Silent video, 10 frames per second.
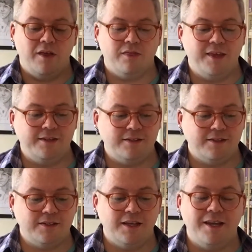
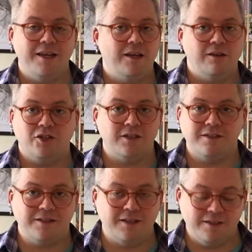This
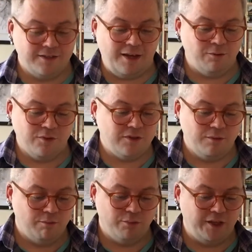just sounds
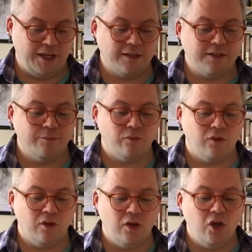brilliant.
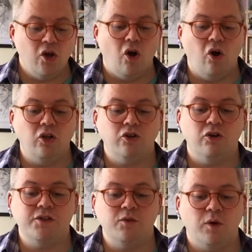All
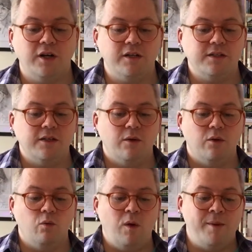across the world,
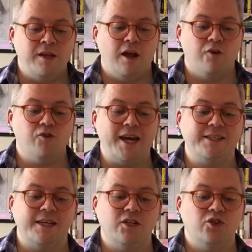women are
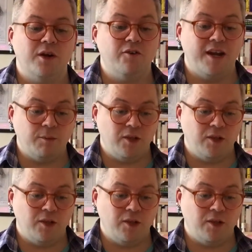rising to incredible